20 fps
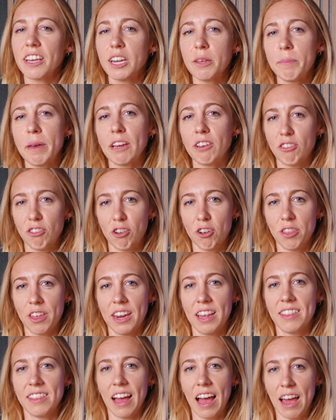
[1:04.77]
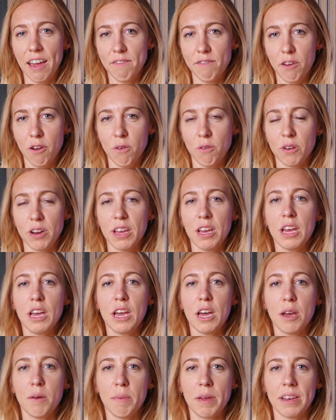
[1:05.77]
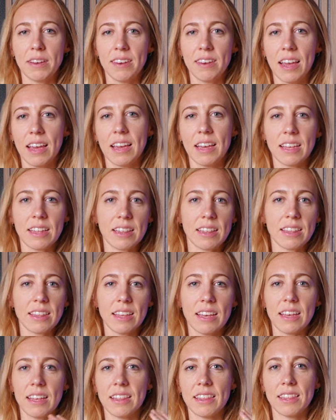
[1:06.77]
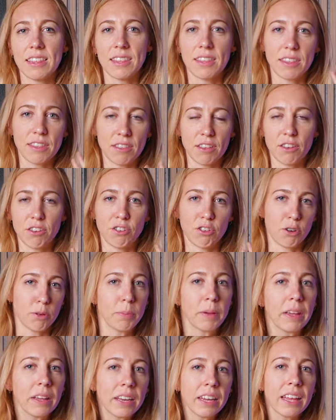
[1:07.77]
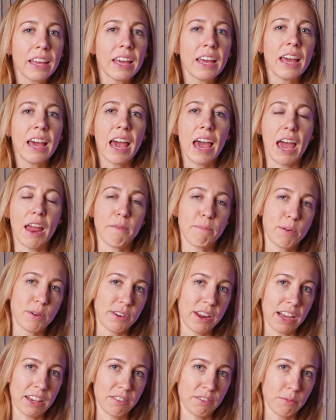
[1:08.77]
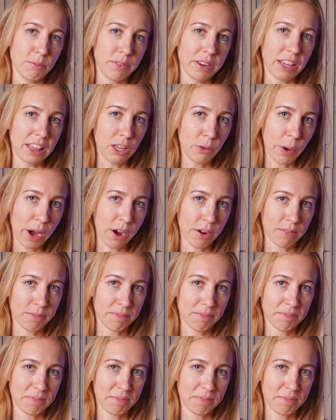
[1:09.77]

gonna make sure that his iPhone maintains its durability and protects from daily wear.